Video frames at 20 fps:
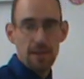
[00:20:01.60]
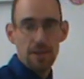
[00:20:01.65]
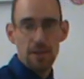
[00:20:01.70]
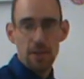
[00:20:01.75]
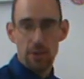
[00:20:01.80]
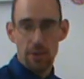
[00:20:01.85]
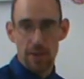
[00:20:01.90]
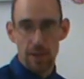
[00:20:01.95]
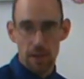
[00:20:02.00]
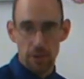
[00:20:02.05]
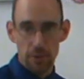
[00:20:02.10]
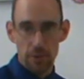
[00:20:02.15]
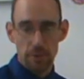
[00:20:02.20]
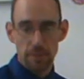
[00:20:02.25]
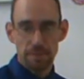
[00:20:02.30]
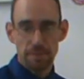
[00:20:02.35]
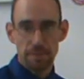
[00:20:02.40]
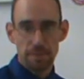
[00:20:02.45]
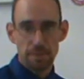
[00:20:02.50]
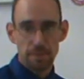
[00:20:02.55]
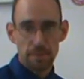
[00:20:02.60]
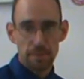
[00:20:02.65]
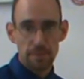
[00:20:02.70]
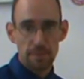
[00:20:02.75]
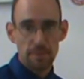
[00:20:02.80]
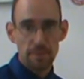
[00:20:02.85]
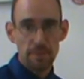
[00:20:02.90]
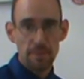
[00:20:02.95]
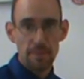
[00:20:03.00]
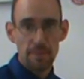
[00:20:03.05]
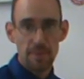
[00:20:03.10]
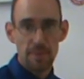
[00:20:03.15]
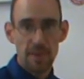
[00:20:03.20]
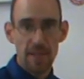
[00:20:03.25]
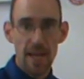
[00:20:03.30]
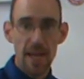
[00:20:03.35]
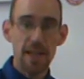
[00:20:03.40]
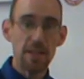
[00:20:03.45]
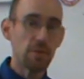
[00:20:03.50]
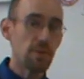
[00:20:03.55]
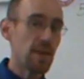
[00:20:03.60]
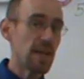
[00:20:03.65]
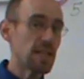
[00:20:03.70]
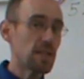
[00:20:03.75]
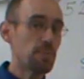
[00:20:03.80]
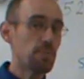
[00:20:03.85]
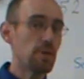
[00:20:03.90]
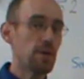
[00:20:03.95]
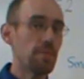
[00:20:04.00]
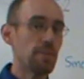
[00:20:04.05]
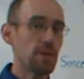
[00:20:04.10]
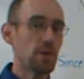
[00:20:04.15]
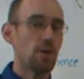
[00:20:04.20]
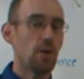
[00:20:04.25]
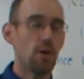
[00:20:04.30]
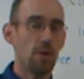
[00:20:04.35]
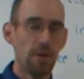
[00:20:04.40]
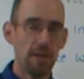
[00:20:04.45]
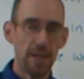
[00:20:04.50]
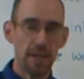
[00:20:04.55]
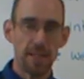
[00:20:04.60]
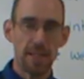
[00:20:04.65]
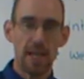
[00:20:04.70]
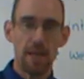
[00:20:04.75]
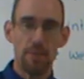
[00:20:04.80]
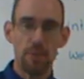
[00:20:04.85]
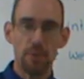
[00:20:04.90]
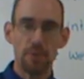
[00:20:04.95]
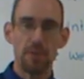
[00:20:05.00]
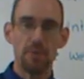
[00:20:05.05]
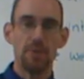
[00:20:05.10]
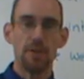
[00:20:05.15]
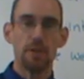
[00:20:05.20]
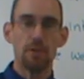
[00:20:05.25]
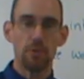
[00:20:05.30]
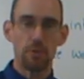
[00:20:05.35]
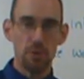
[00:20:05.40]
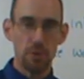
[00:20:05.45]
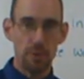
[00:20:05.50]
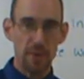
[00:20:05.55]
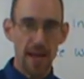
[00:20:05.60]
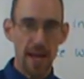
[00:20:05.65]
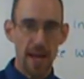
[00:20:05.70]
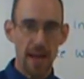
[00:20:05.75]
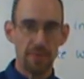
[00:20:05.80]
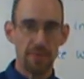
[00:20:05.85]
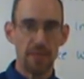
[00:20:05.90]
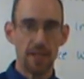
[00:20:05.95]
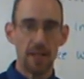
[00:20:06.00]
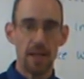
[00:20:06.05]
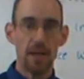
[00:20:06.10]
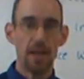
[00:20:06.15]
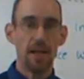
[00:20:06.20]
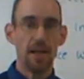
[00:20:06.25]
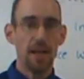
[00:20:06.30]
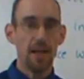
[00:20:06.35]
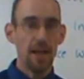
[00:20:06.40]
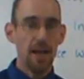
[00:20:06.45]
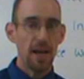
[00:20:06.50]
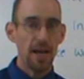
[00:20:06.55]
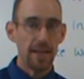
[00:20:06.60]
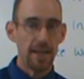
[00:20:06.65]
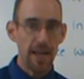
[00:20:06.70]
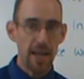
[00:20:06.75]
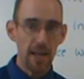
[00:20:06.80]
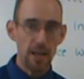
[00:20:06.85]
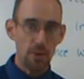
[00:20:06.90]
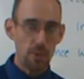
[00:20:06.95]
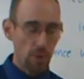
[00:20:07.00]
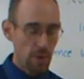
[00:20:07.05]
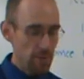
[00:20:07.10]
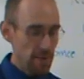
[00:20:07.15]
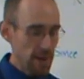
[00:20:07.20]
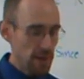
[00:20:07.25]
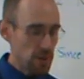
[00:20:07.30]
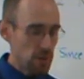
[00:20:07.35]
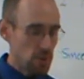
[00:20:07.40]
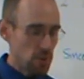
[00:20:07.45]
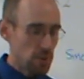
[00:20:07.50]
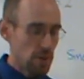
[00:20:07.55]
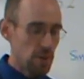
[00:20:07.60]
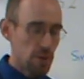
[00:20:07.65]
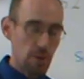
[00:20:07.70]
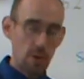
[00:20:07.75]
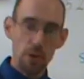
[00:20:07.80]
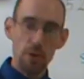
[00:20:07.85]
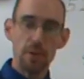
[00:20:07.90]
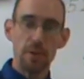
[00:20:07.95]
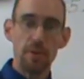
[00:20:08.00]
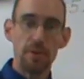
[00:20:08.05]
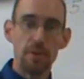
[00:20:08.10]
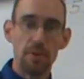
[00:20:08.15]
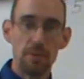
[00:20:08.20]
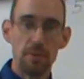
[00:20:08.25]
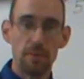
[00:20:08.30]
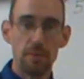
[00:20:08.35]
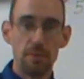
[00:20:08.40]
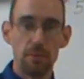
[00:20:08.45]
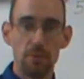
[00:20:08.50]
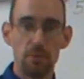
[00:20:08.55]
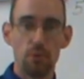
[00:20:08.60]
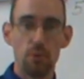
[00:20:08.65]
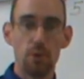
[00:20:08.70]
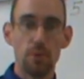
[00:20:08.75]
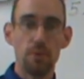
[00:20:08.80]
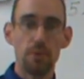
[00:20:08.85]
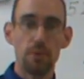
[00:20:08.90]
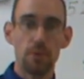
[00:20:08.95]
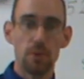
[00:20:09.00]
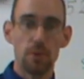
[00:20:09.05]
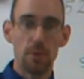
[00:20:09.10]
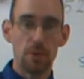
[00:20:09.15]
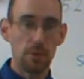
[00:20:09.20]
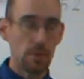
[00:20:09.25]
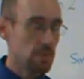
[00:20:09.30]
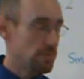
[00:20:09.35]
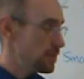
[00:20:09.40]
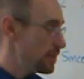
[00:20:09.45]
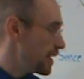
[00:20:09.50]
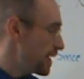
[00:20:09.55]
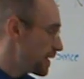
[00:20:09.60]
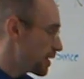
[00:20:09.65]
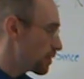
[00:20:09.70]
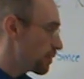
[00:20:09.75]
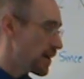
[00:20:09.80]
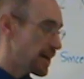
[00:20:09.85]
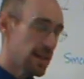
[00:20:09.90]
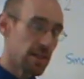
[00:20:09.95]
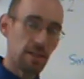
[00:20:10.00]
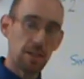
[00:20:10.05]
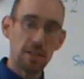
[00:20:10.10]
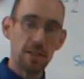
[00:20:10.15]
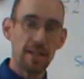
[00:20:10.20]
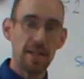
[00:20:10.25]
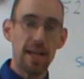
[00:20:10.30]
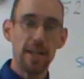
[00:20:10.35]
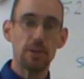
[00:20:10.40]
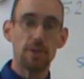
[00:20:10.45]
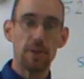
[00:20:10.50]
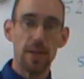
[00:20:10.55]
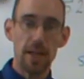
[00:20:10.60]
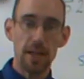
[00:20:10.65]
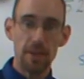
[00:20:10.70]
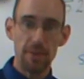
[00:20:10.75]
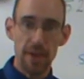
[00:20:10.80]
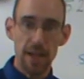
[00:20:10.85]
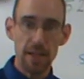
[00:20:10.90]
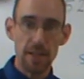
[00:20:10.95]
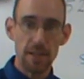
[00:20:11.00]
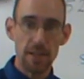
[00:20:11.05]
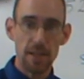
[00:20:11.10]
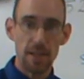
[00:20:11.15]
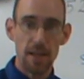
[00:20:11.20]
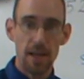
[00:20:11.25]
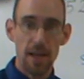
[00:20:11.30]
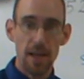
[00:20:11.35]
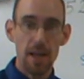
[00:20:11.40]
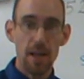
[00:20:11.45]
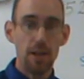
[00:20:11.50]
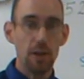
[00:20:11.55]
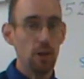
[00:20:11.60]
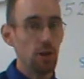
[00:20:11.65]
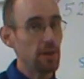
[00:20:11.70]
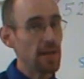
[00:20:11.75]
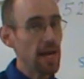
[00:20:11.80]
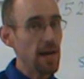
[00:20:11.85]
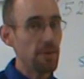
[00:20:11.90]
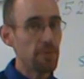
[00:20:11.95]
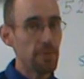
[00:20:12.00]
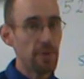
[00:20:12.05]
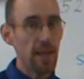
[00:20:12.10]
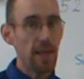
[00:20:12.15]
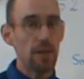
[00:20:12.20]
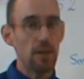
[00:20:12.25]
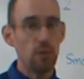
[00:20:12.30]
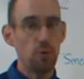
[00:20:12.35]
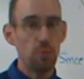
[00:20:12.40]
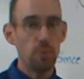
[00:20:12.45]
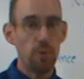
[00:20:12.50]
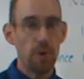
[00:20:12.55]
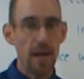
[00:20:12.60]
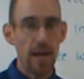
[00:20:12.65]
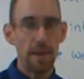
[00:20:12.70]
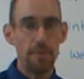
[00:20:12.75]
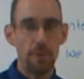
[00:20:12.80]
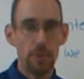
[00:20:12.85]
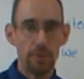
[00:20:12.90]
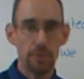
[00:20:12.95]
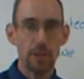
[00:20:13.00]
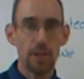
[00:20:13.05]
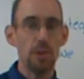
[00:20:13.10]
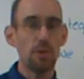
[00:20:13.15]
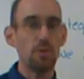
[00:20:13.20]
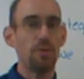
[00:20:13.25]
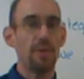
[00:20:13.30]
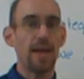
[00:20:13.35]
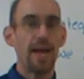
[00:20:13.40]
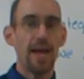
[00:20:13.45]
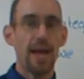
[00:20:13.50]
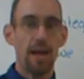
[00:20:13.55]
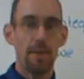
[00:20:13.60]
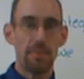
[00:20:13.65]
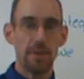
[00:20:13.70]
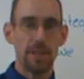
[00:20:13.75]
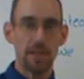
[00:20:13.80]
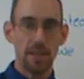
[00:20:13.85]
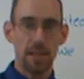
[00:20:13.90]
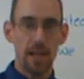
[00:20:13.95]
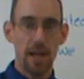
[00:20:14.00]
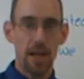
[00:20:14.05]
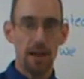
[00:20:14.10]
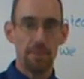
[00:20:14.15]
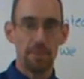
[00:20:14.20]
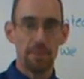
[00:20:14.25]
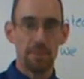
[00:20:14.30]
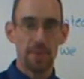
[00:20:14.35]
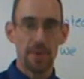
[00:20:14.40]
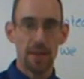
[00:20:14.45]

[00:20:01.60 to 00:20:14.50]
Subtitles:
your integral. Okay, so that's pretty much all the examples of integrals we have today. Again, you want to make sure you know the rule for integrating just natural log of x. Look out for that u prime over u. That happens a lot.